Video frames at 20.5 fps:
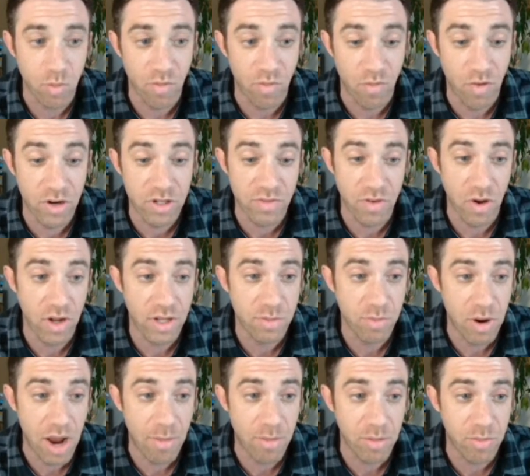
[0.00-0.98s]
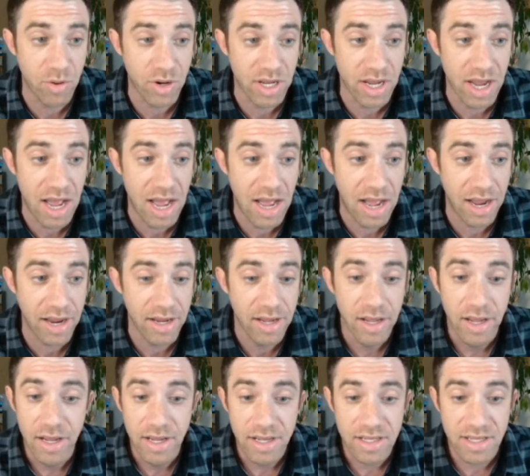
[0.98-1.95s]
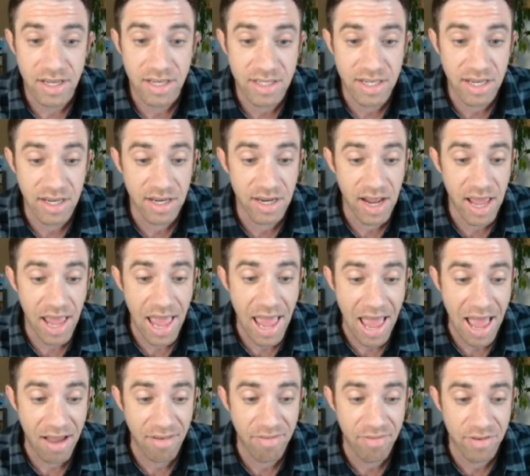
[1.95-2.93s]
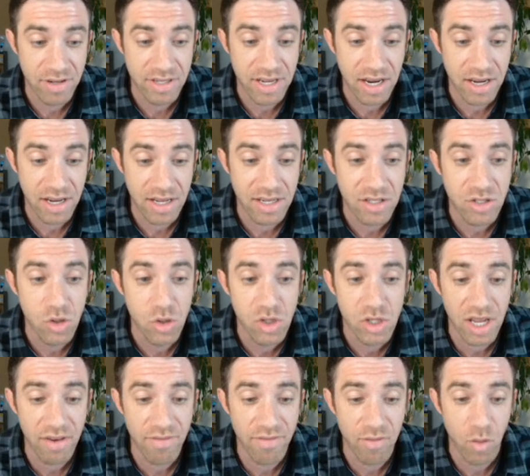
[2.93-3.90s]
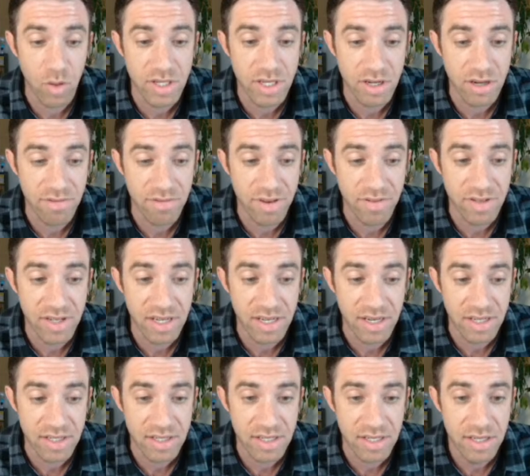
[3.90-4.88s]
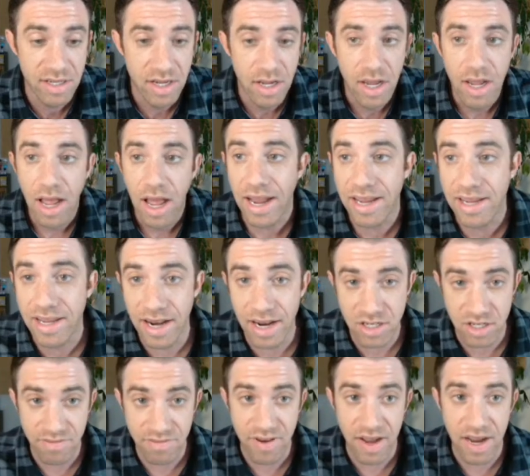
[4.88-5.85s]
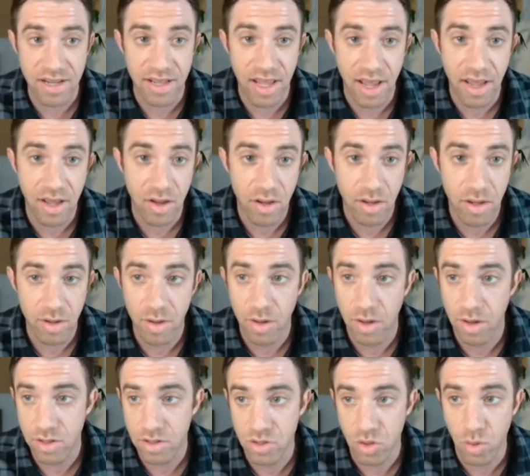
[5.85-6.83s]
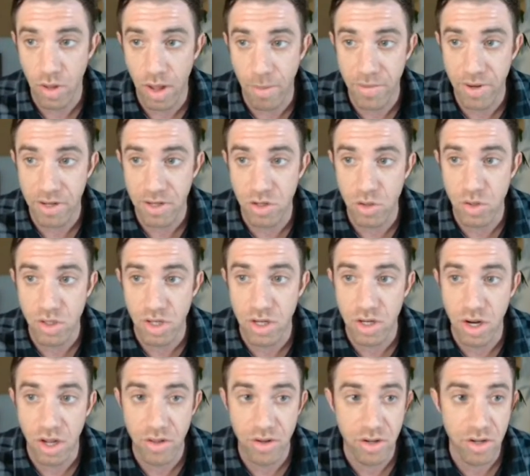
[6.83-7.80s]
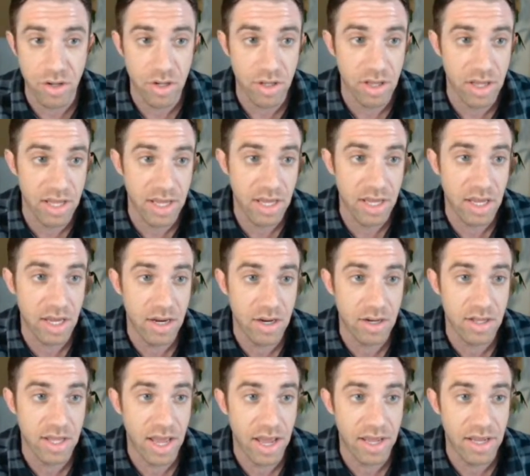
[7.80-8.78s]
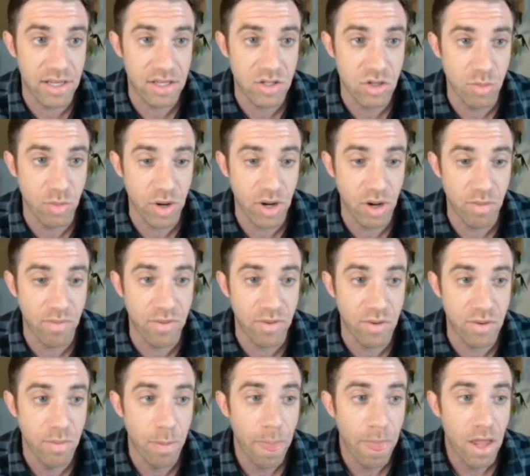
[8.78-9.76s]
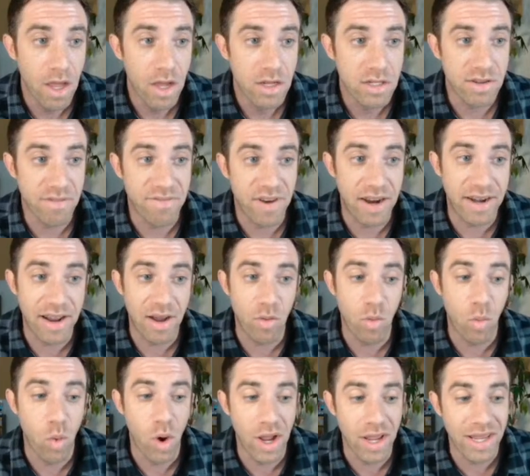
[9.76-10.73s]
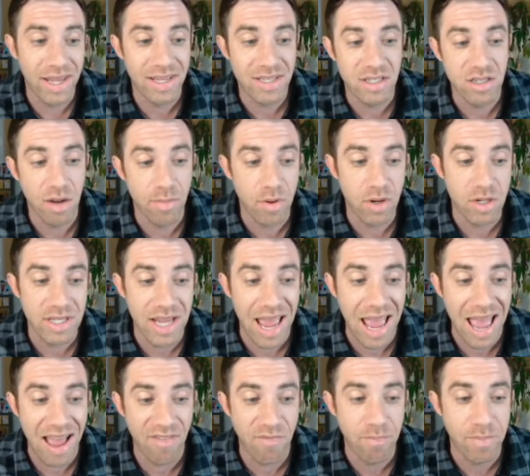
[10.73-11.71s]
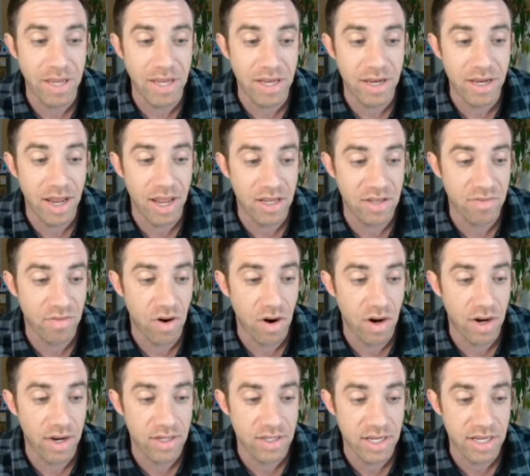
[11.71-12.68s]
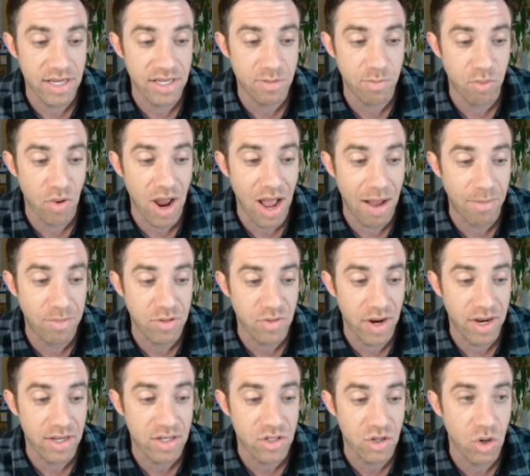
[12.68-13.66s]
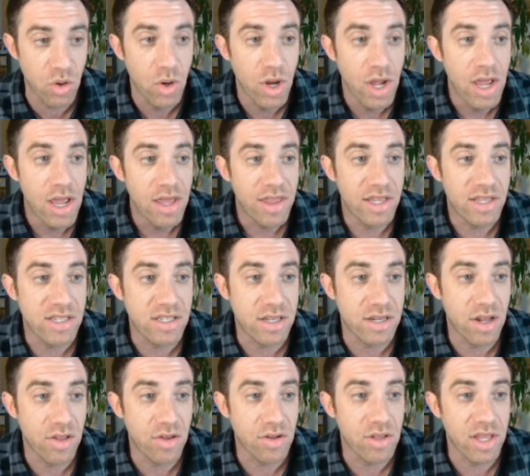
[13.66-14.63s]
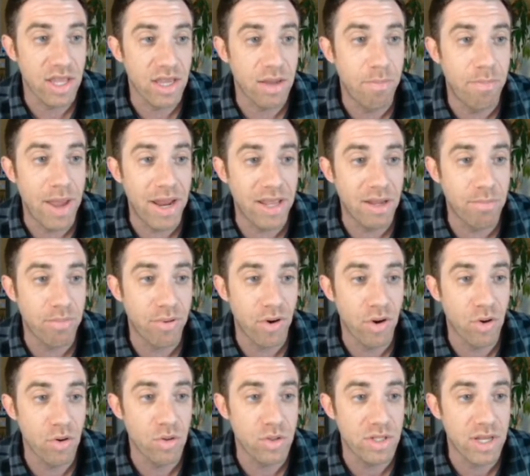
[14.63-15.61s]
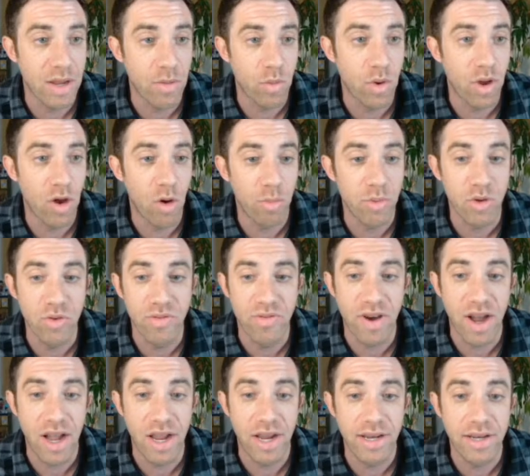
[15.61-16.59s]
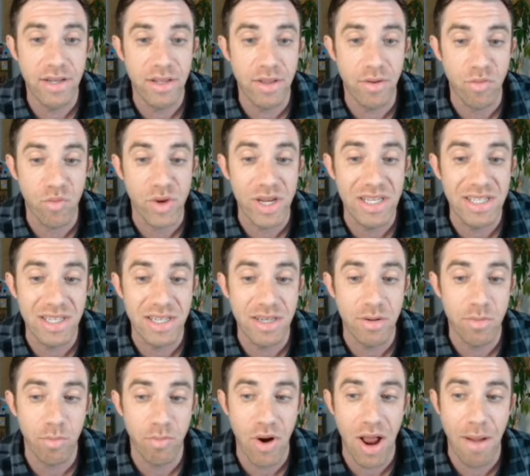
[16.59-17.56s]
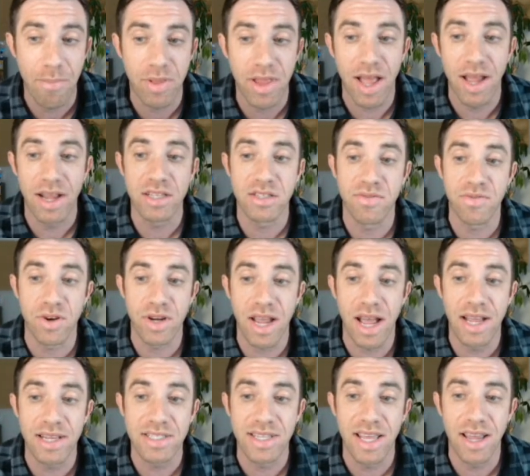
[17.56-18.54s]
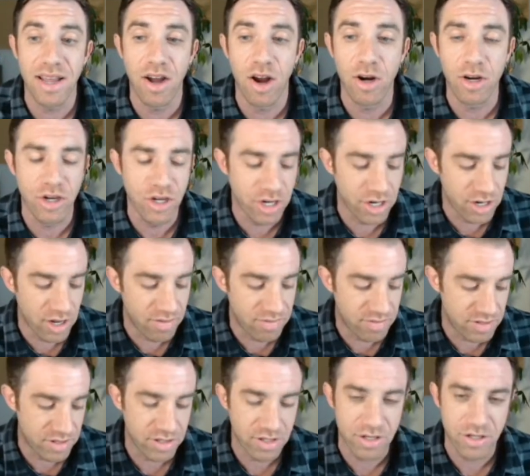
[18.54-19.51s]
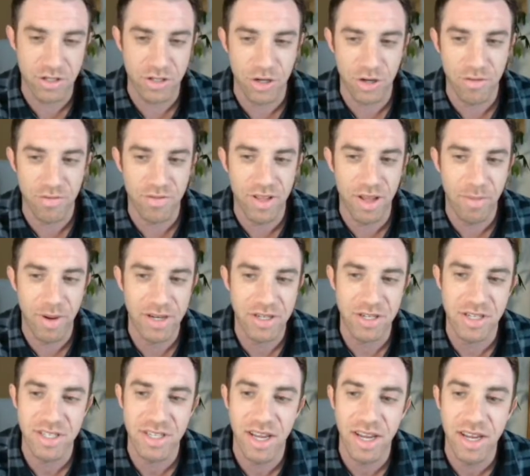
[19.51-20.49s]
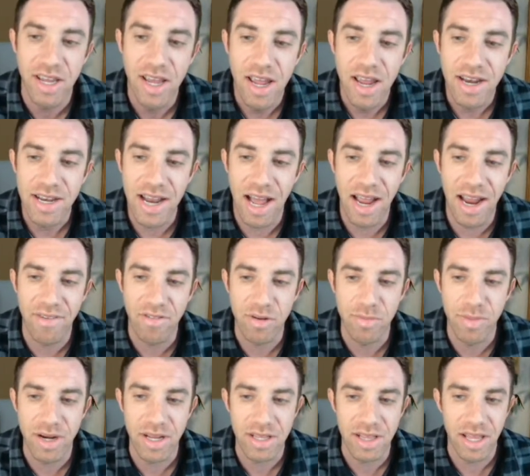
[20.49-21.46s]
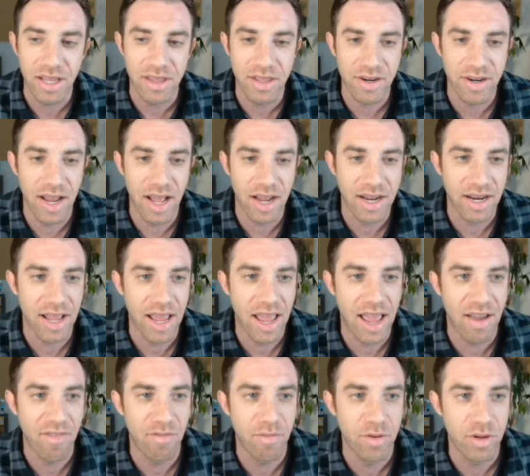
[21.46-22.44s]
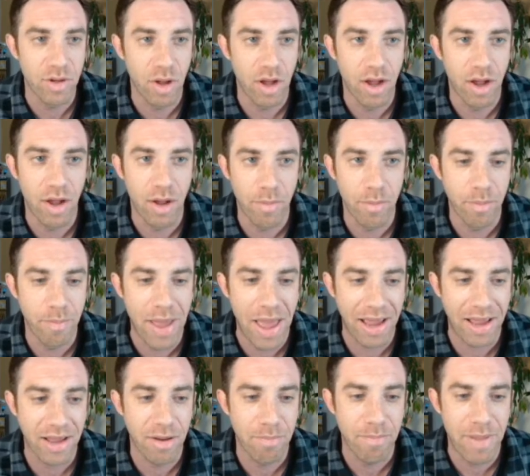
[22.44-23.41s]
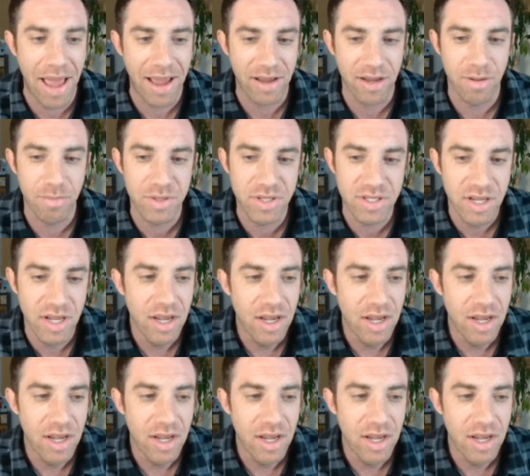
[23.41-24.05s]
First of all, it's probably pretty high. 16.5 for Denny. He's usually at 14 or 15, isn't he? I can actually find that. So I'm going to use another link here that is super helpful to find out what his numbers have been as far as his props, right? So this is another link. Betting Pros will help you find the recent prop lines for guys that are good enough to deserve them, I should say. Not everybody, like they're not going to have backups